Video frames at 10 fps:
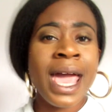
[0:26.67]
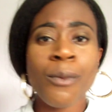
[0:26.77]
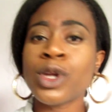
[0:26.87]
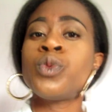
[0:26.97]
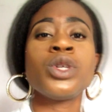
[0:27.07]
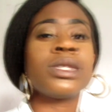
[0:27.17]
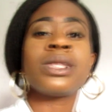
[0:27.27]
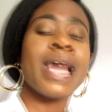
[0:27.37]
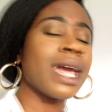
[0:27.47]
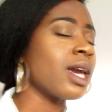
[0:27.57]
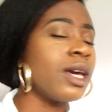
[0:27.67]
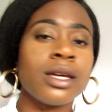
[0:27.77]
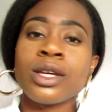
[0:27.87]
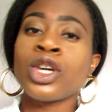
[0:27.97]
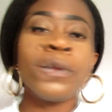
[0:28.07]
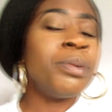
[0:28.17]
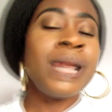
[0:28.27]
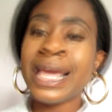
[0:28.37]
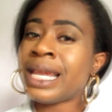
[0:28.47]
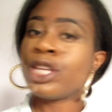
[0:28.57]
which was like
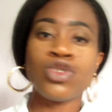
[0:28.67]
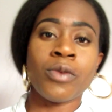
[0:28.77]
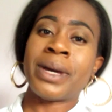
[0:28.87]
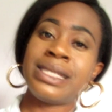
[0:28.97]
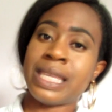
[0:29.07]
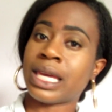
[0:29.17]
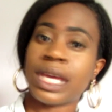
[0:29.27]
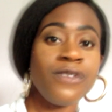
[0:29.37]
completely traumatic.